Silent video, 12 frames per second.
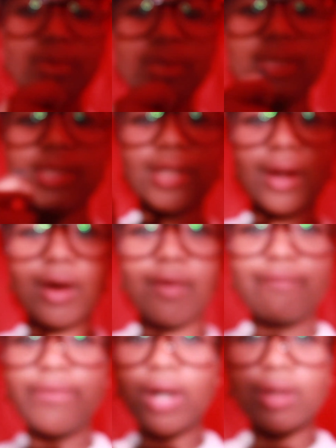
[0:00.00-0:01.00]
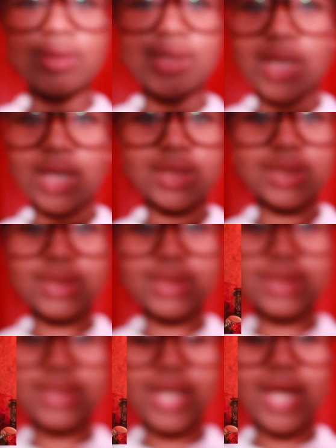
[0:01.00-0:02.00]
We just did a whole photo
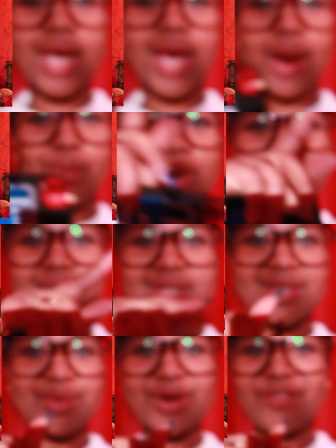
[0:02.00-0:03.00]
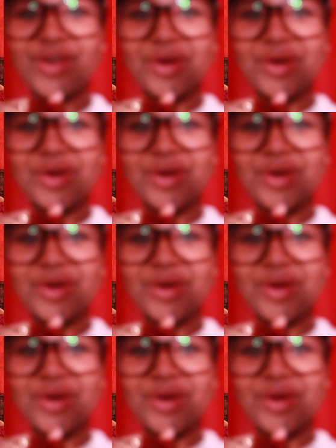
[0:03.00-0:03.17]
sesh. I'm gonna insert some of the